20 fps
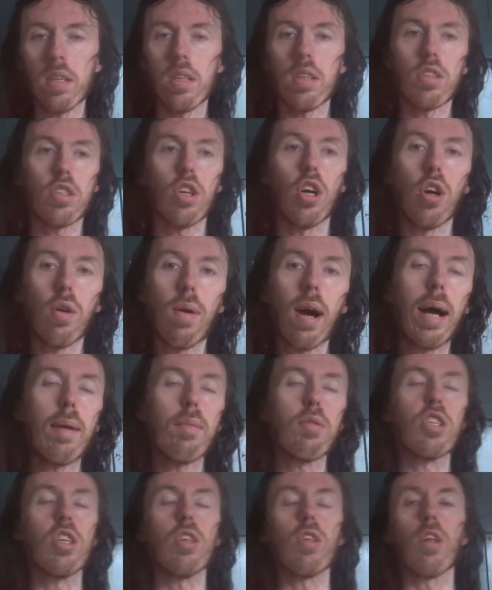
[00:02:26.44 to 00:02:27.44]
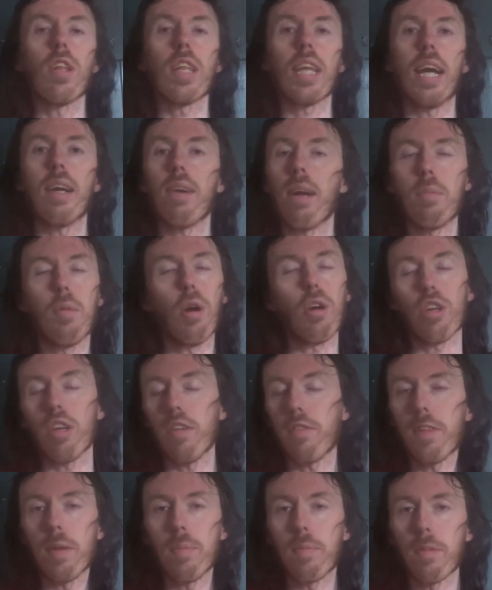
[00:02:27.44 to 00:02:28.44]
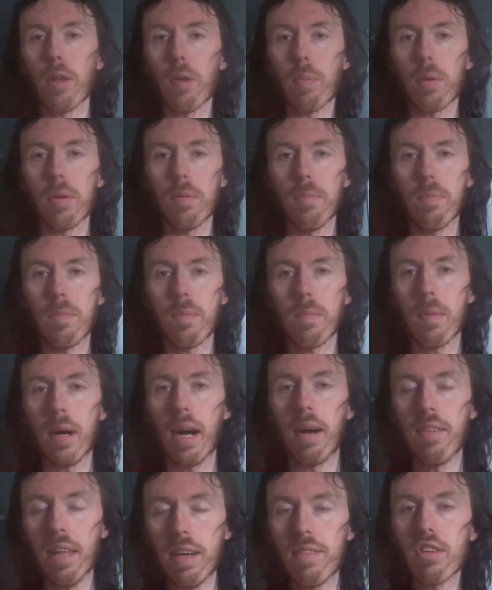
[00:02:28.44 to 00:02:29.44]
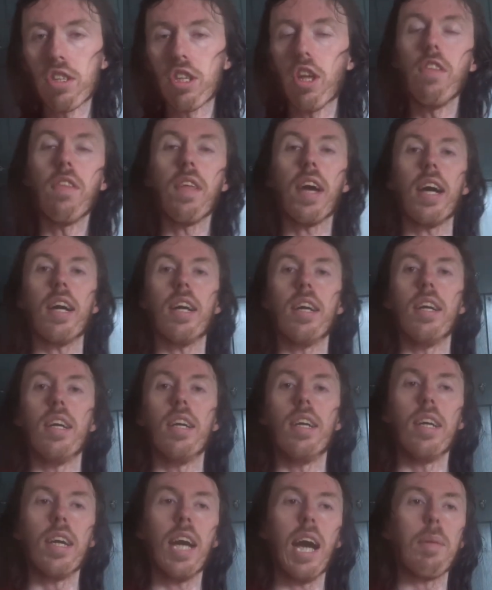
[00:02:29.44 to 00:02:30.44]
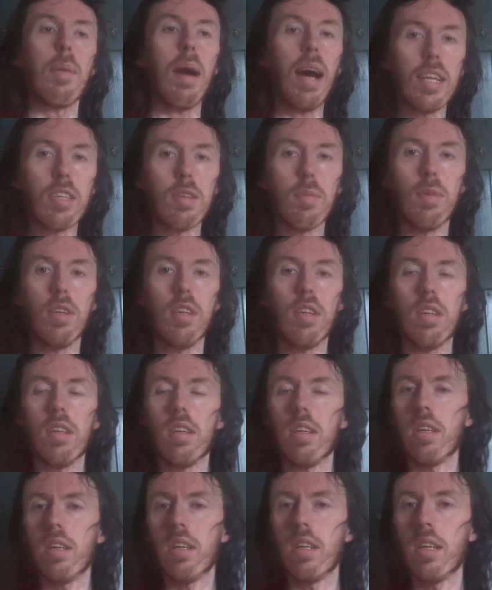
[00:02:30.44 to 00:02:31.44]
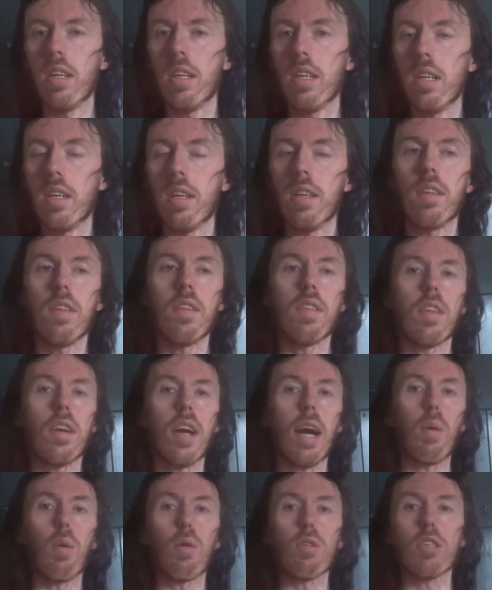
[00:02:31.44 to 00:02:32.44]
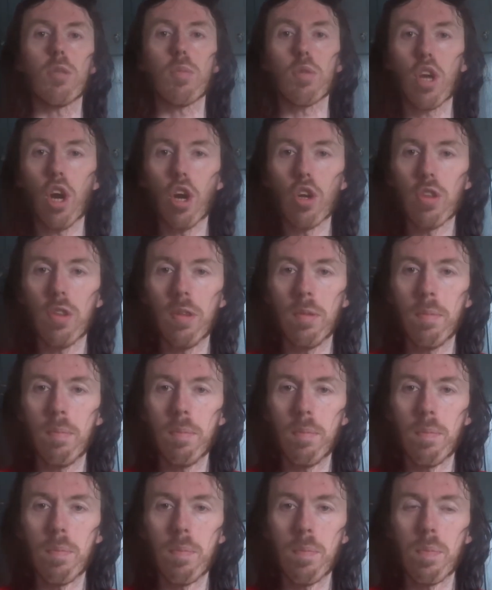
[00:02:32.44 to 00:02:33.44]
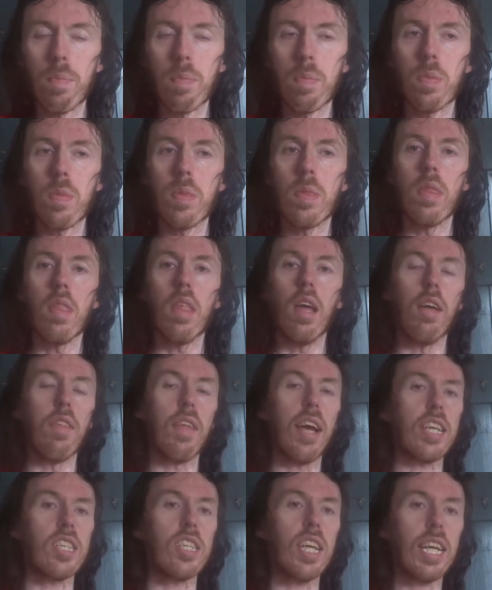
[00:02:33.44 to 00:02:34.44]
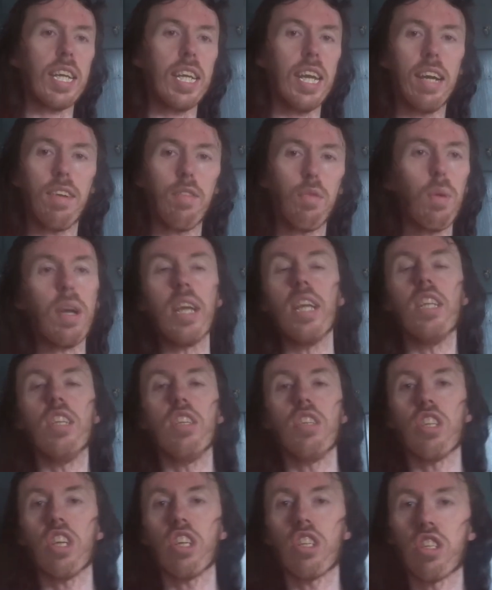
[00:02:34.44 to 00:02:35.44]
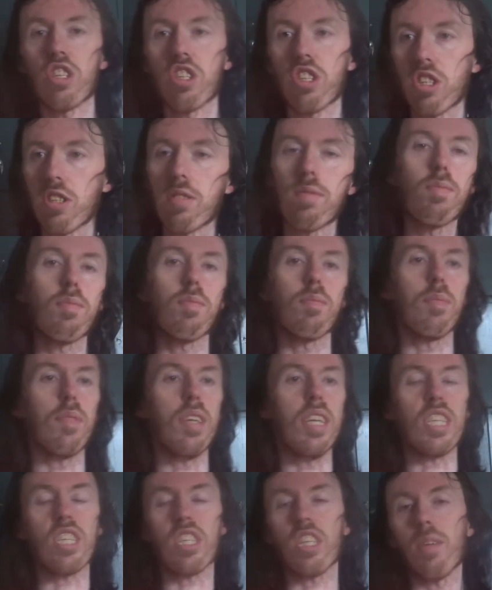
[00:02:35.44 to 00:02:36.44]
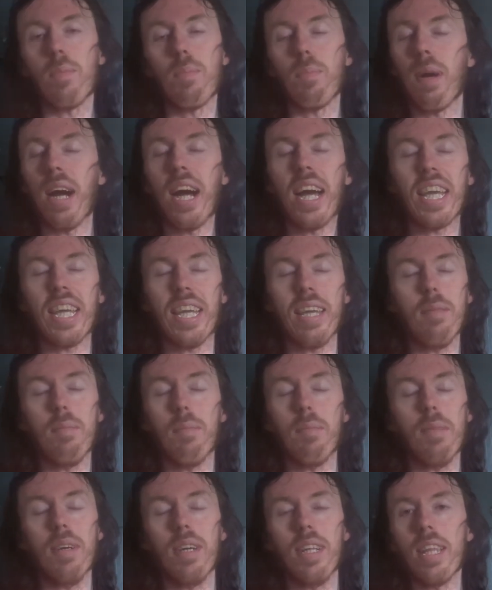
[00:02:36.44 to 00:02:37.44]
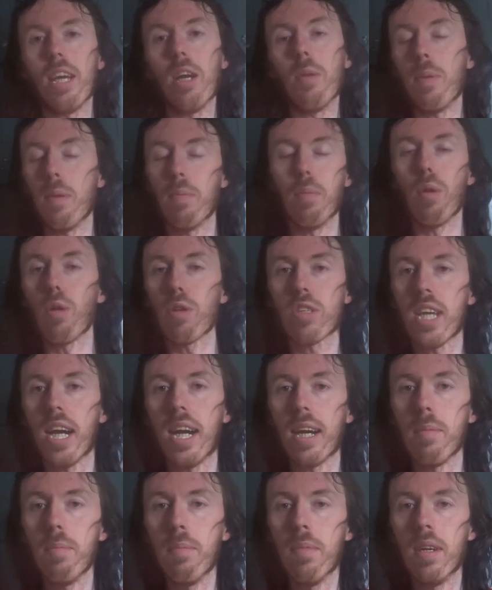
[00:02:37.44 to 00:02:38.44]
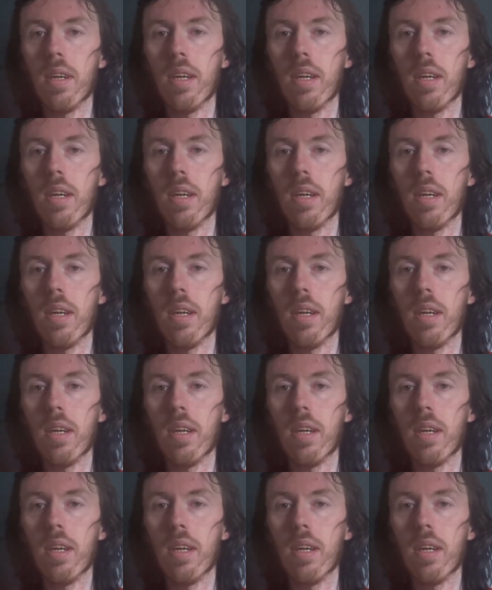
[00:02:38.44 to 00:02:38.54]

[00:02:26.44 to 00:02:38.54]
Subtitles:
So I'm still Ollie out. I'm not going to flip-flop. I've never done that. I'm adamant that I want him gone. And that second half win just is going to buy him a little bit more time.